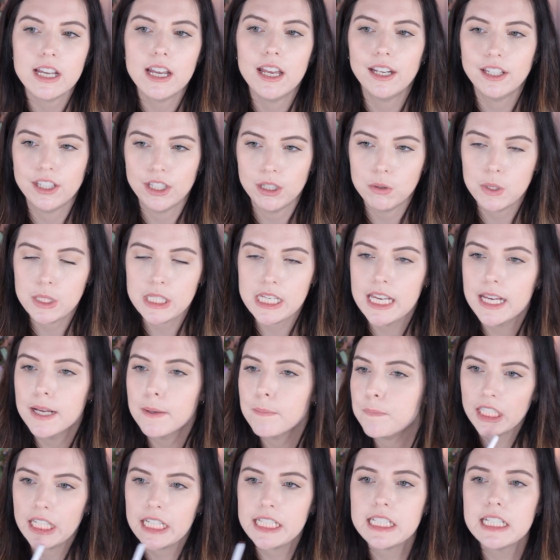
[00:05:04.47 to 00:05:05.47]
it and use
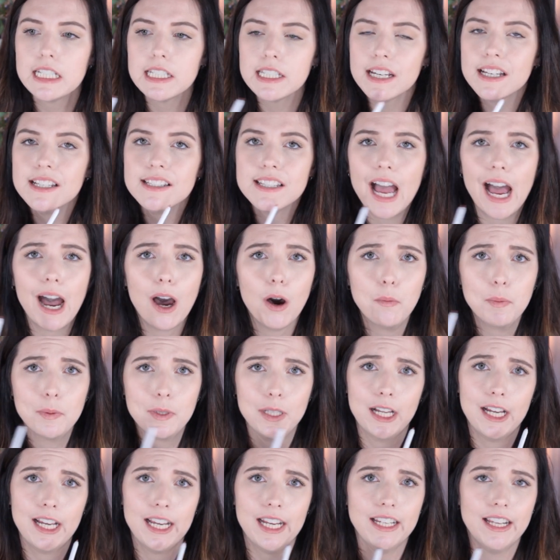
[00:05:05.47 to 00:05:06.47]
it because it does help
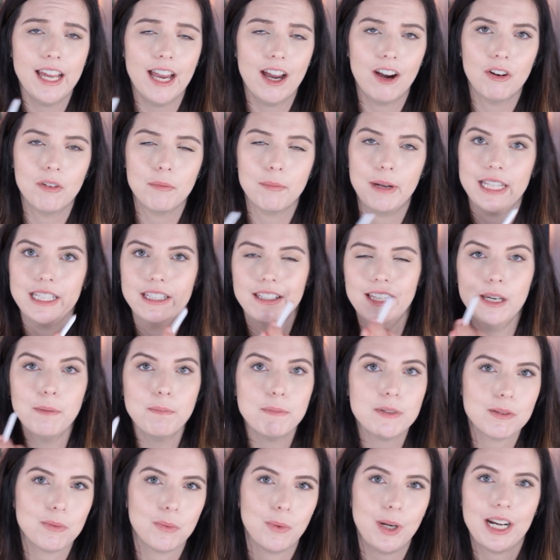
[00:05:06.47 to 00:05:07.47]
line out my
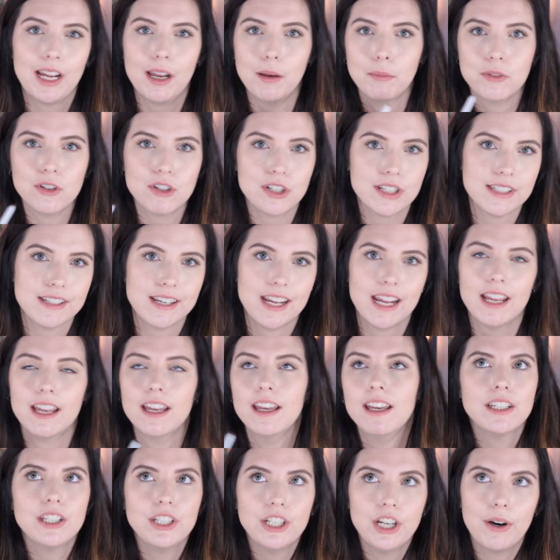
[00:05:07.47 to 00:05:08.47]
lips when I'm just like,
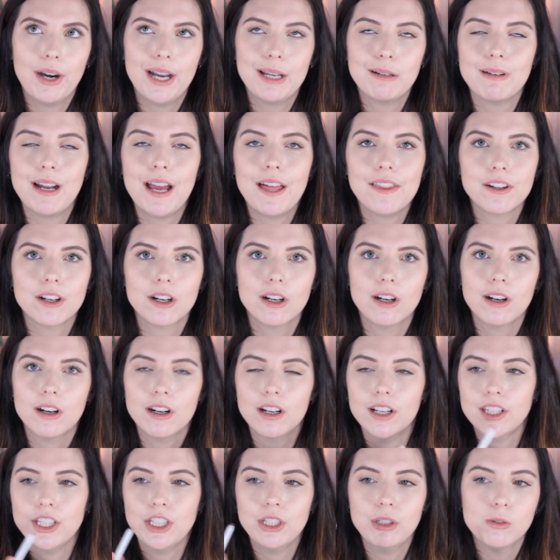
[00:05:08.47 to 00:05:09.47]
you know, I'd
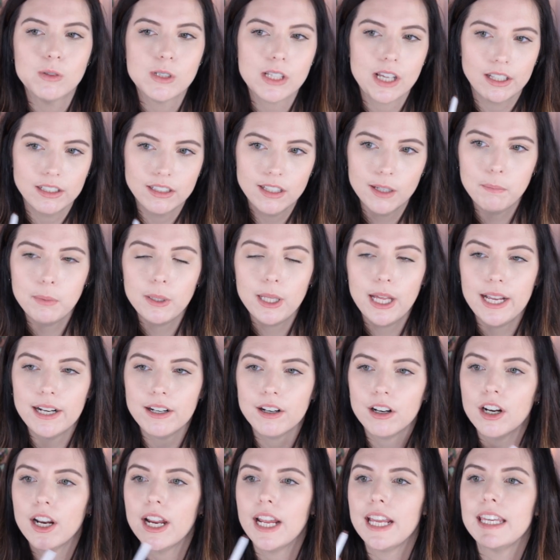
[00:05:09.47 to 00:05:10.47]
rather use a lip
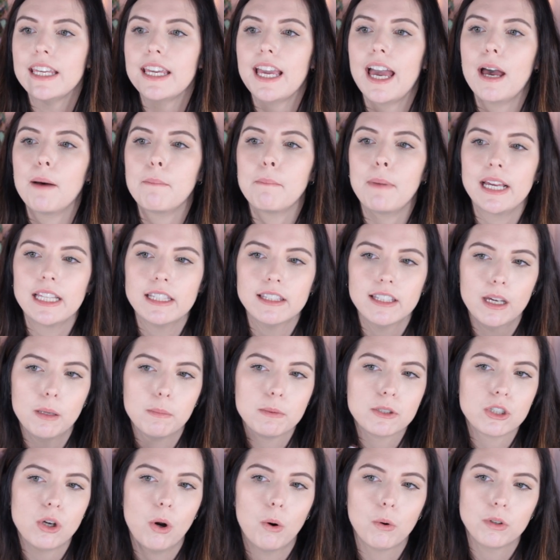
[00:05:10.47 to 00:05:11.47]
liner and get my
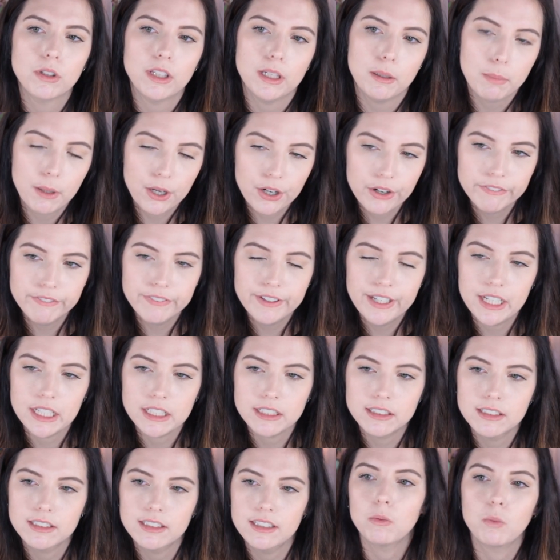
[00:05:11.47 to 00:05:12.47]
lips totally
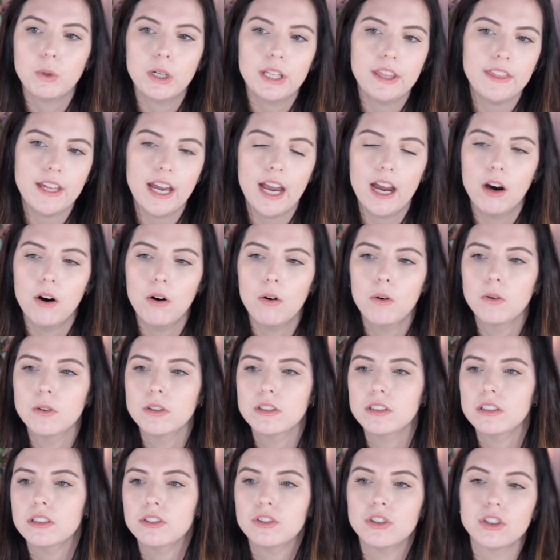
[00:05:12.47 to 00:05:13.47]
perfect without
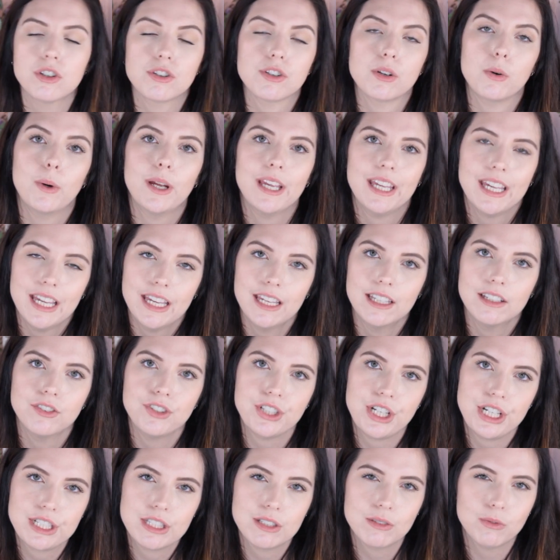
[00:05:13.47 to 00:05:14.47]
just going in
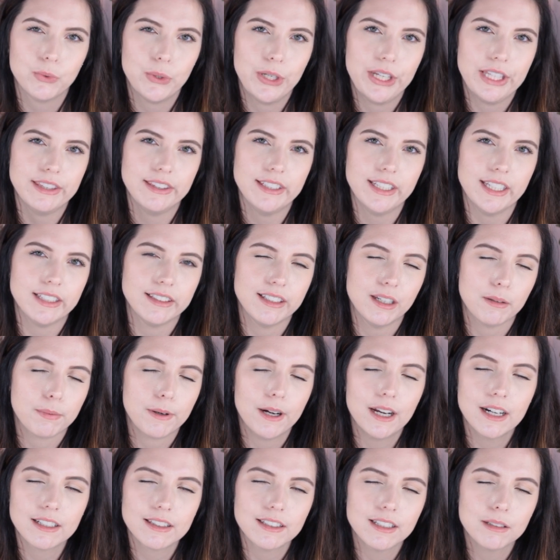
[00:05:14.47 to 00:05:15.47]
just with the lip
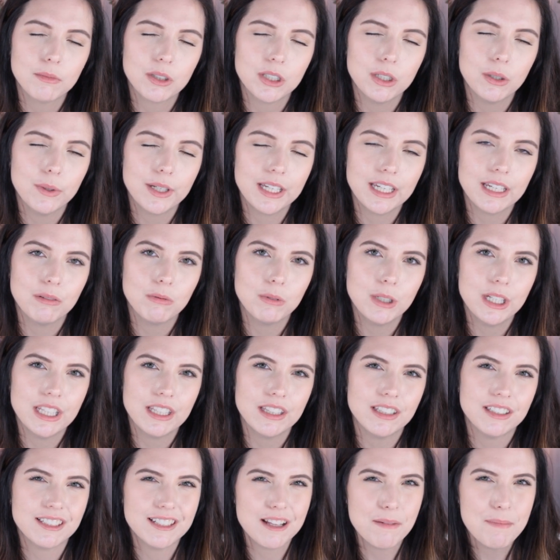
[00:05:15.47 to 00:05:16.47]
product that I'm going in
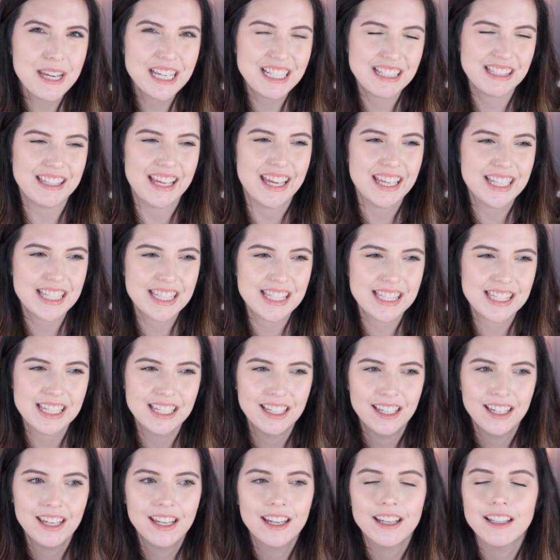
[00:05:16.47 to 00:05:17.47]
with. Does that make sense?
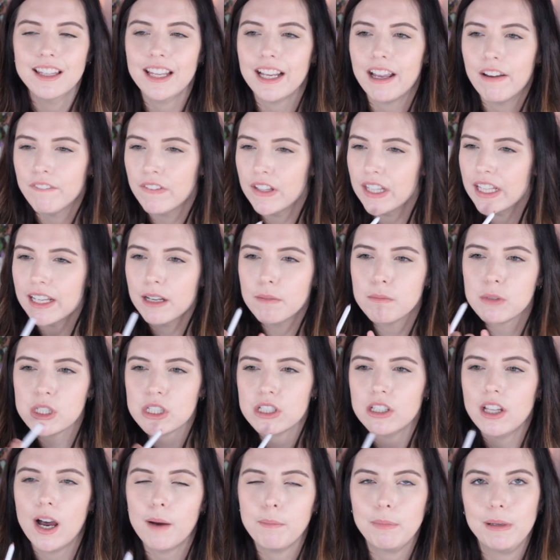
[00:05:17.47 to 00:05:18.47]
Like, I feel like I'm
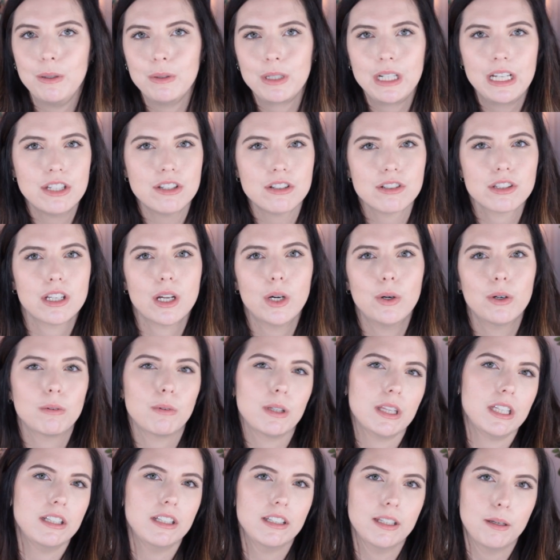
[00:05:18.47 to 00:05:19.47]
sloppy when I just go in
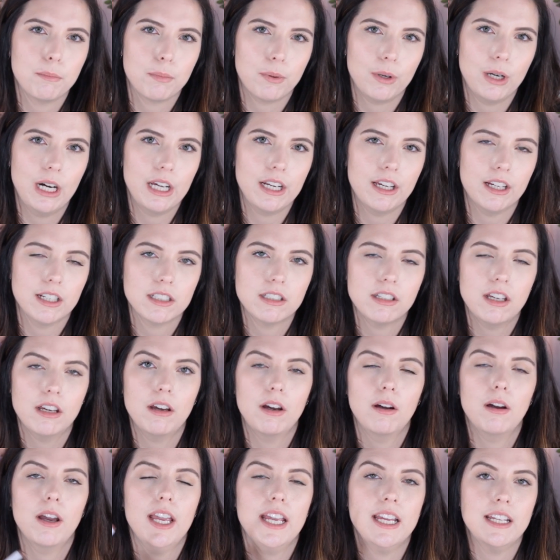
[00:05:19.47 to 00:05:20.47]
with a lip product
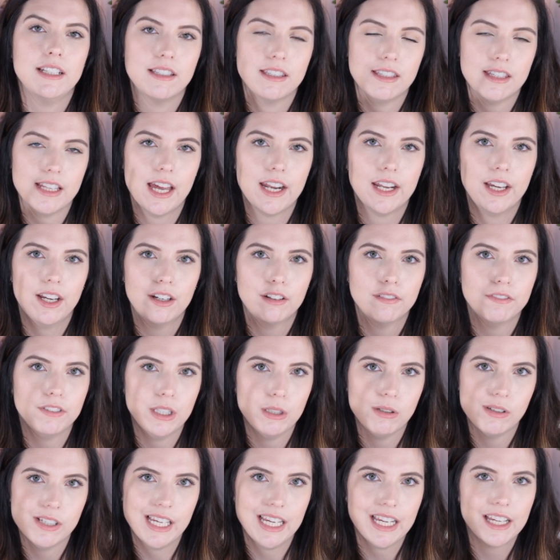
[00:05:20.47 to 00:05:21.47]
instead of
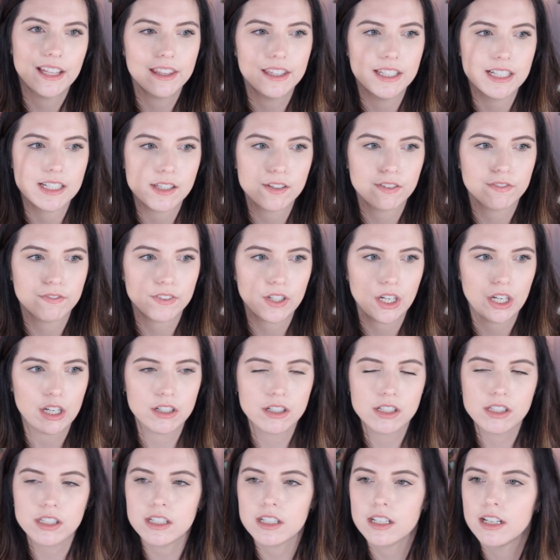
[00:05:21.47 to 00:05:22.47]
using this
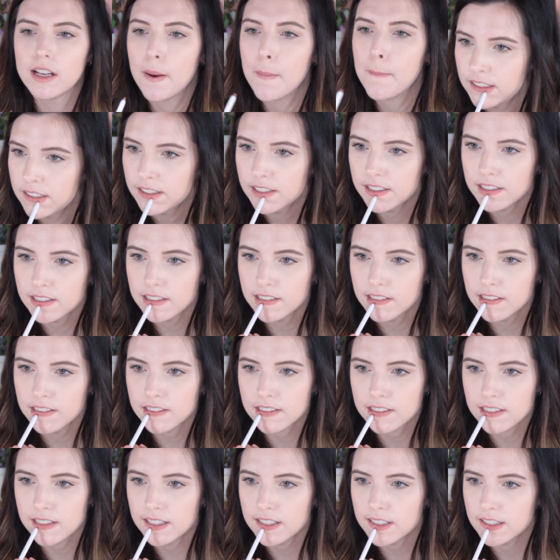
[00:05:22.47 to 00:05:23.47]
first. Just gonna
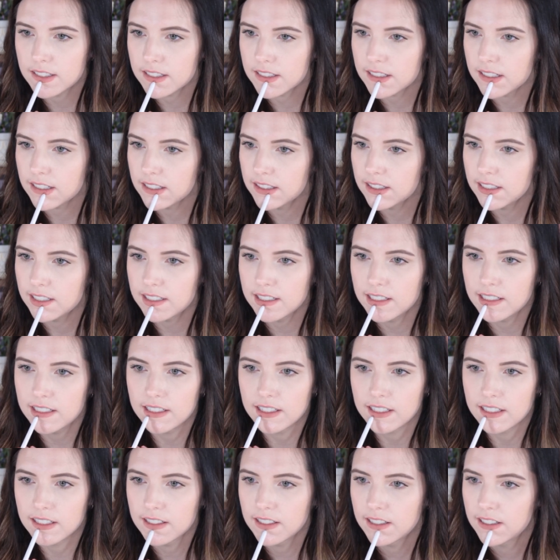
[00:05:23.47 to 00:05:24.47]
try and start
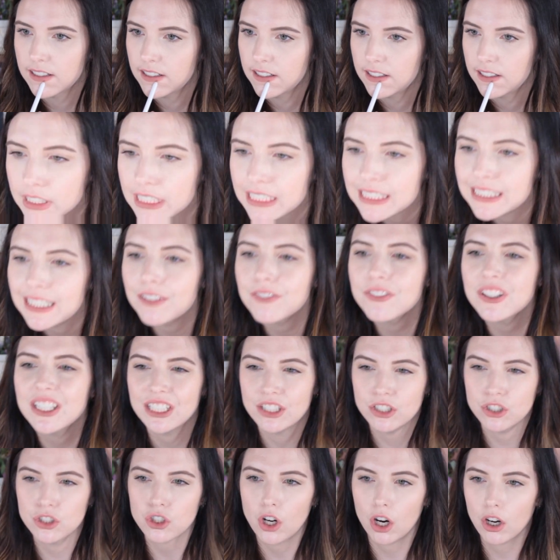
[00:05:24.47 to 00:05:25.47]
lining. It's
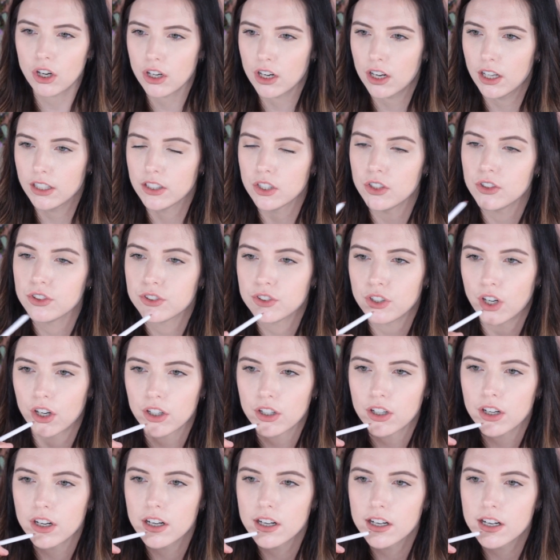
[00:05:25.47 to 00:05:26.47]
definitely a little
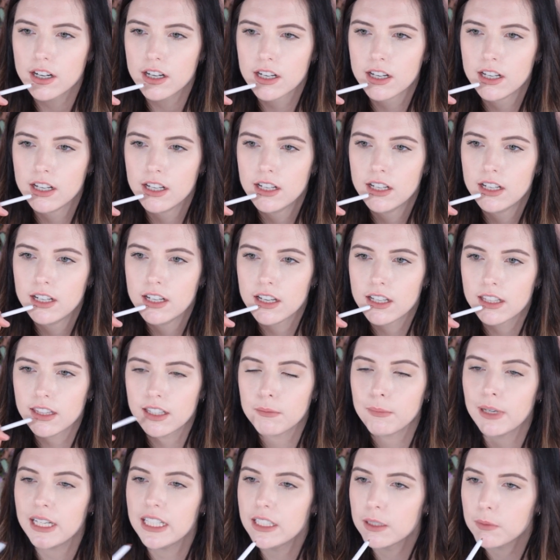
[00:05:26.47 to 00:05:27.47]
darker
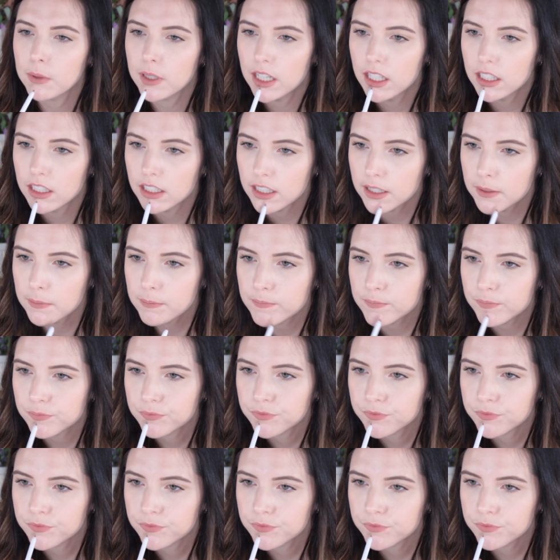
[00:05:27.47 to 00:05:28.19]
than my lip color.